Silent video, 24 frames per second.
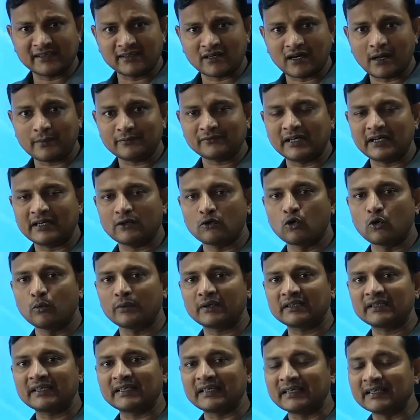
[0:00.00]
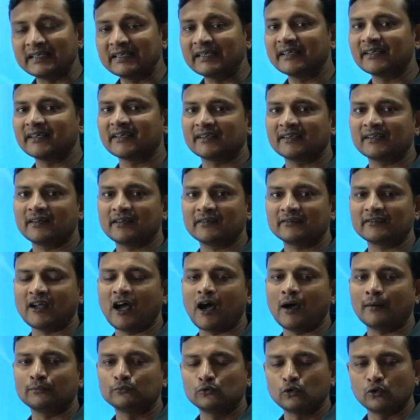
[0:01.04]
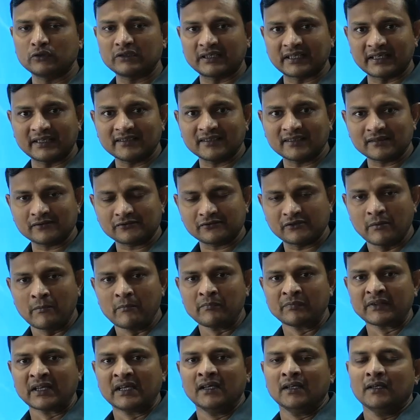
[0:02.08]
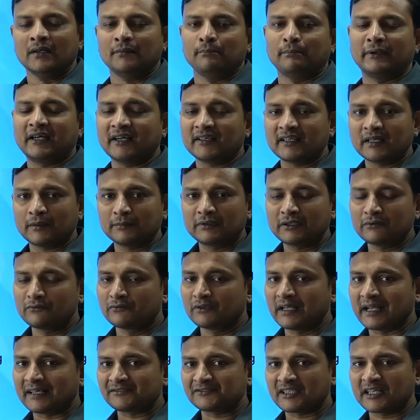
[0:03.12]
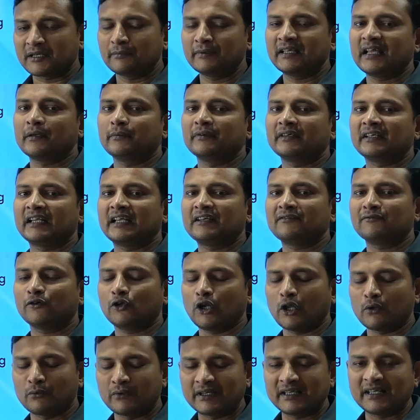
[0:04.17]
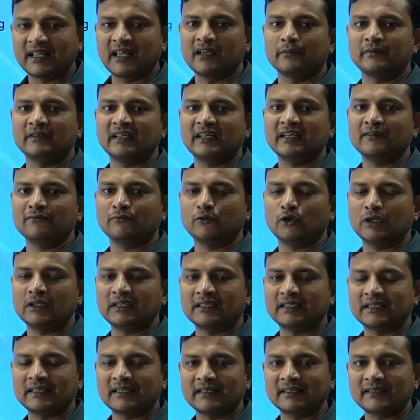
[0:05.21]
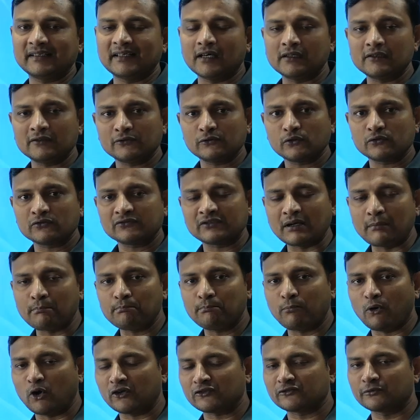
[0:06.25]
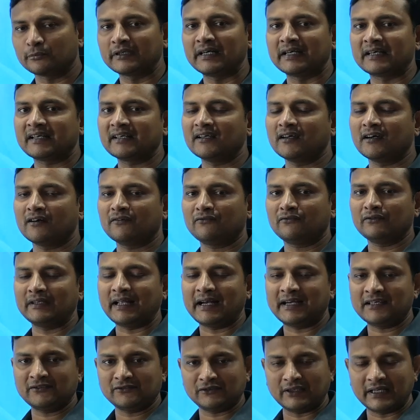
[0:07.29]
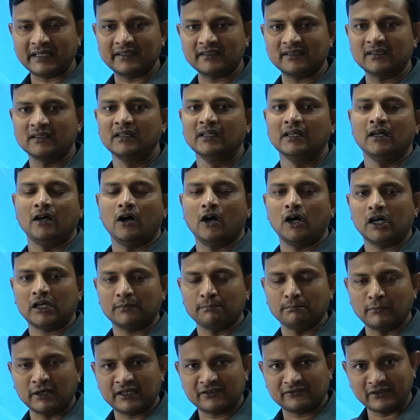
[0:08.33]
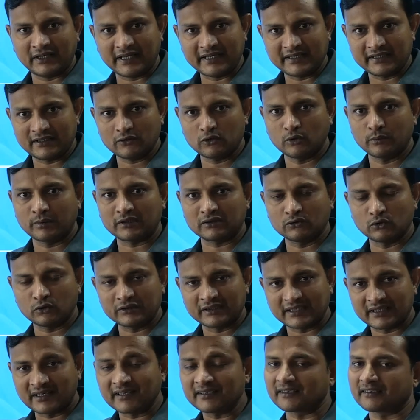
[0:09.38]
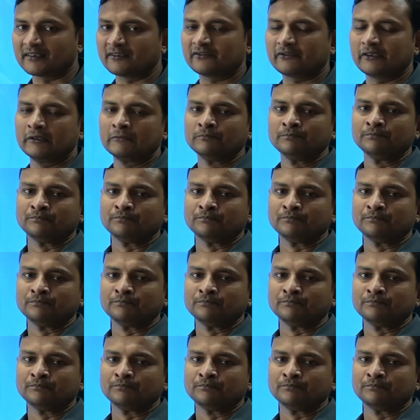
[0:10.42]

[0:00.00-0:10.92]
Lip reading: crops. And over the hilly areas of those regions, because of the extremely heavy rainfall or very heavy rainfall, there is also some possibility of landslide or mudslide over those regions.